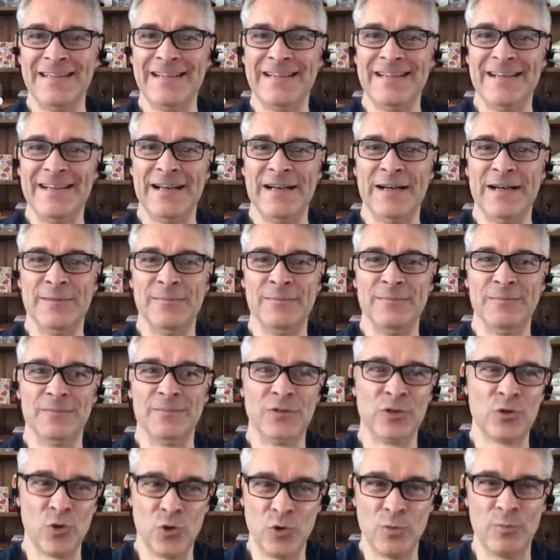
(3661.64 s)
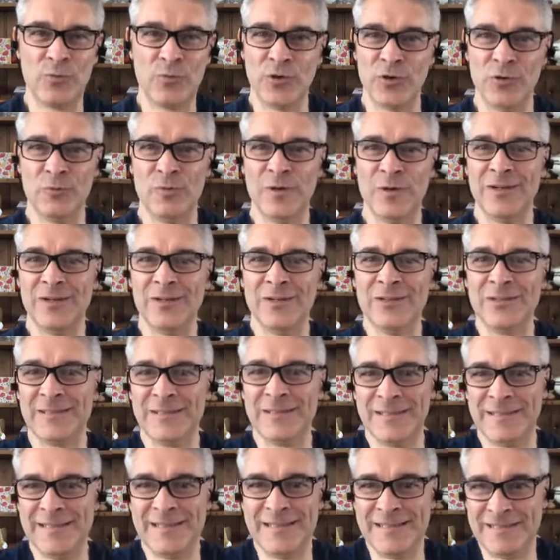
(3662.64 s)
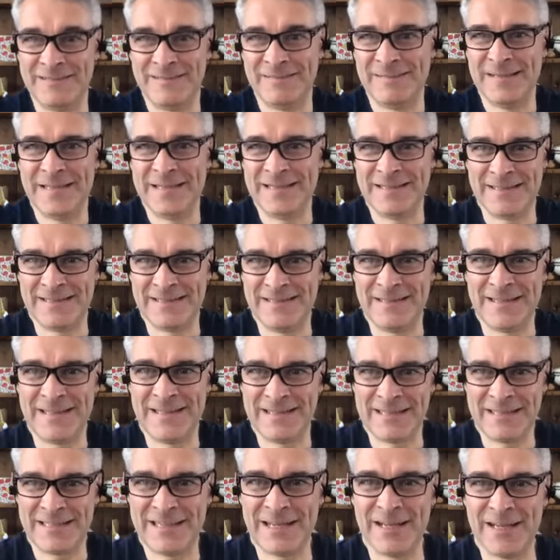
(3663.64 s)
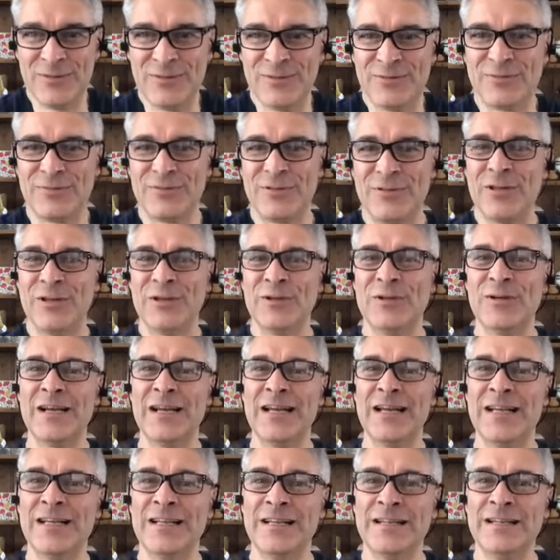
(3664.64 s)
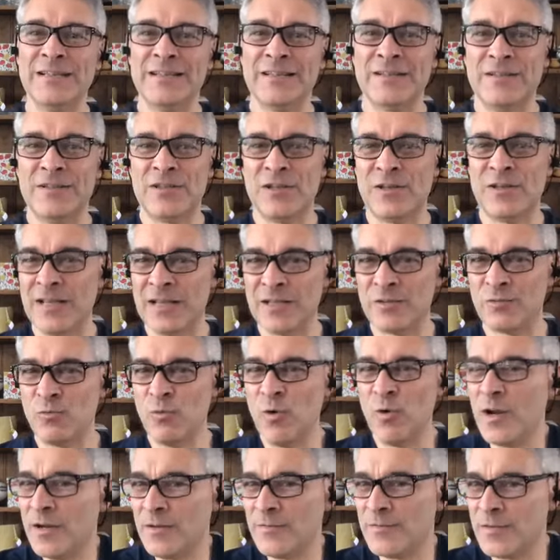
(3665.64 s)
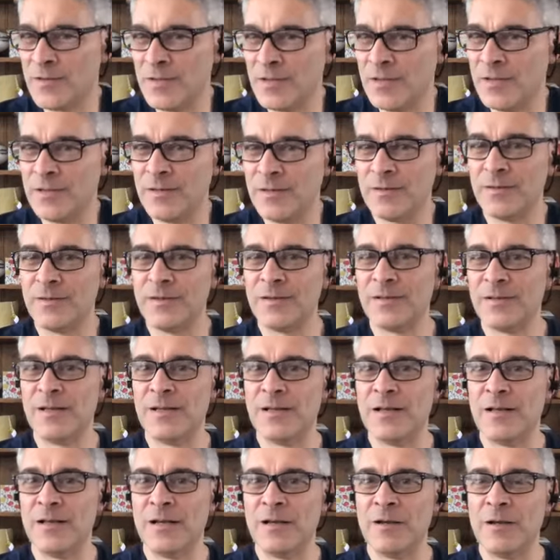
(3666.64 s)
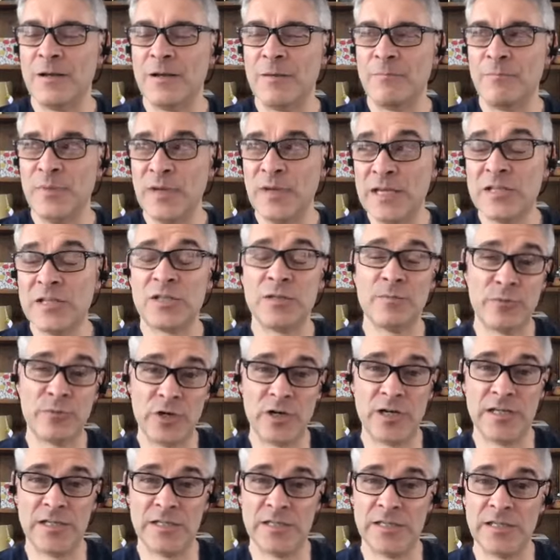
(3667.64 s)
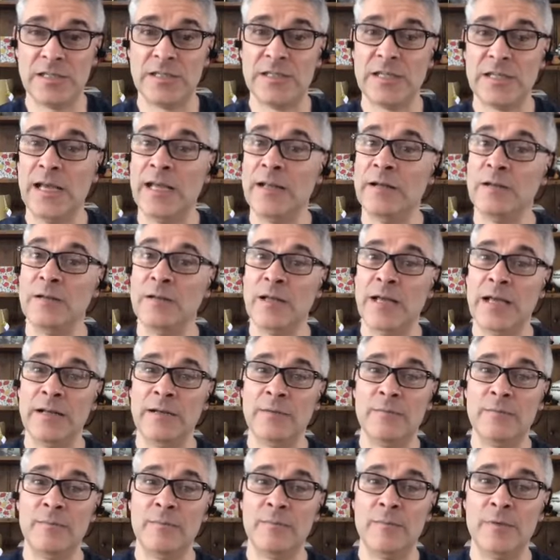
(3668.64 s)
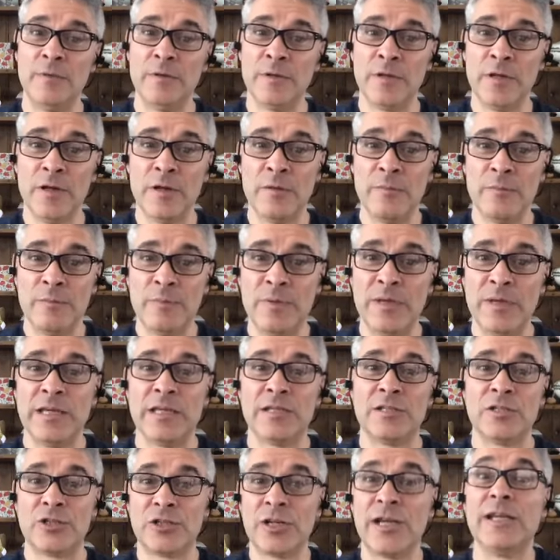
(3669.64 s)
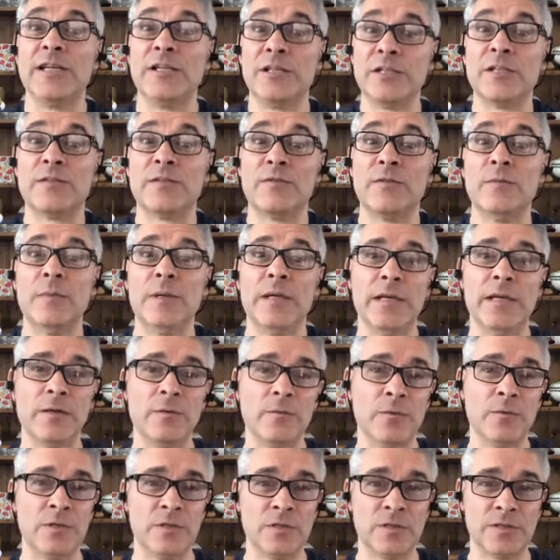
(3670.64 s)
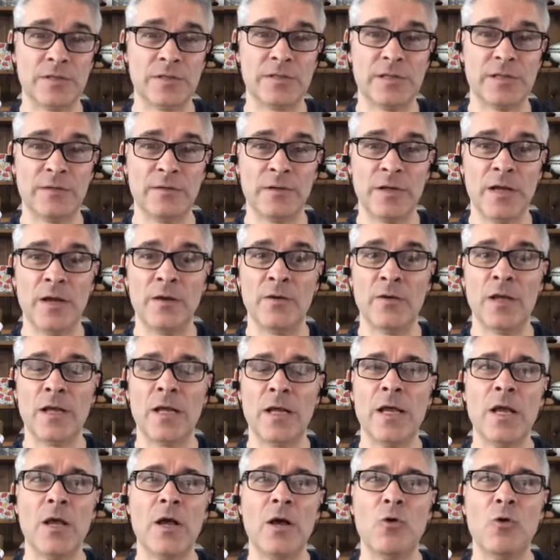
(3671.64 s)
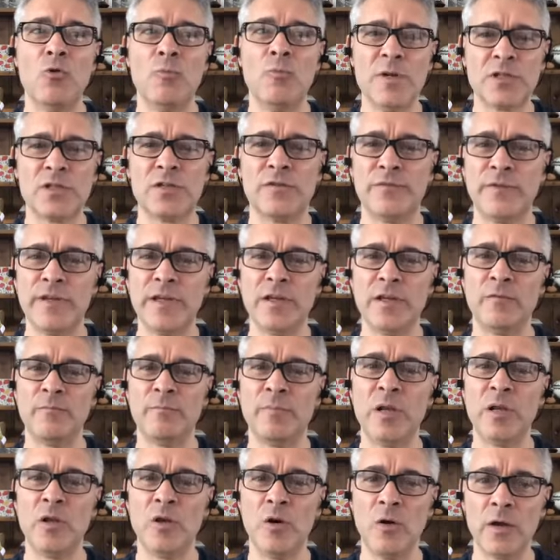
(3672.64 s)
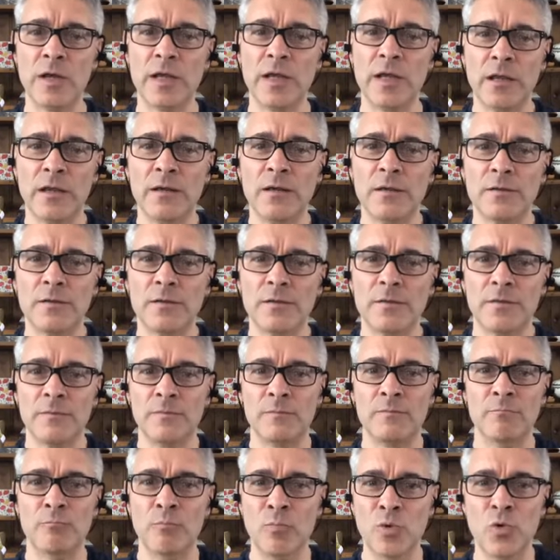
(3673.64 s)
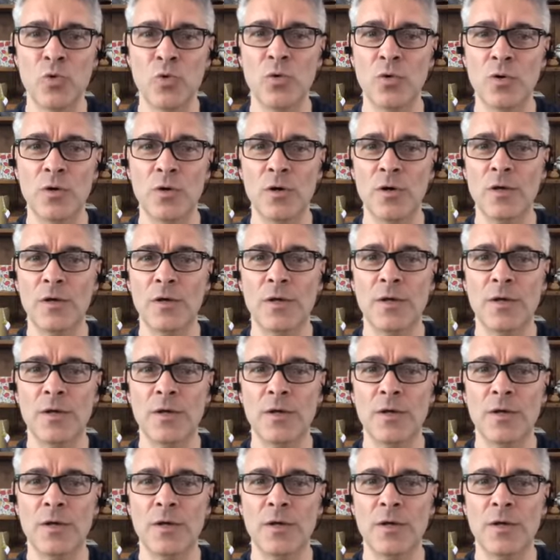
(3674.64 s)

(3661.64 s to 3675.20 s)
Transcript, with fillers: um the corporate world is is itself you know and so that's one of the biggest surprises and and you know biggest changes for me was uh, almost a feel of belonging more mm